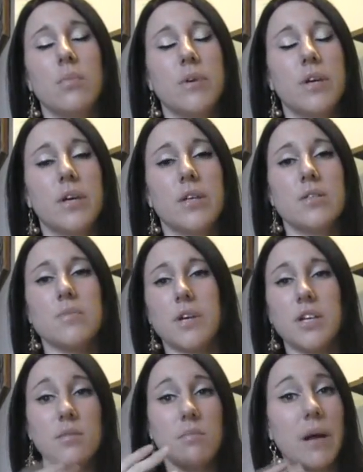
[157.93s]
because
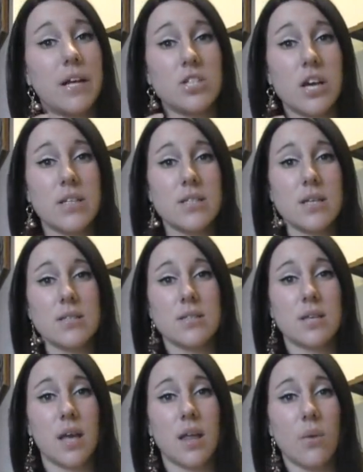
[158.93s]
my chest tends
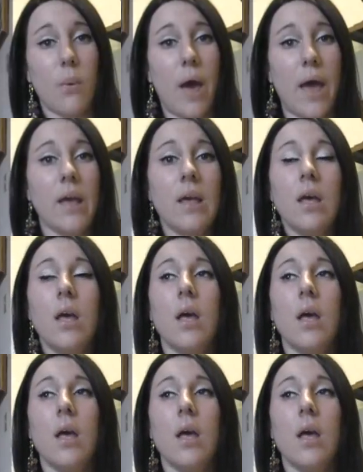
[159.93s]
to get in the way.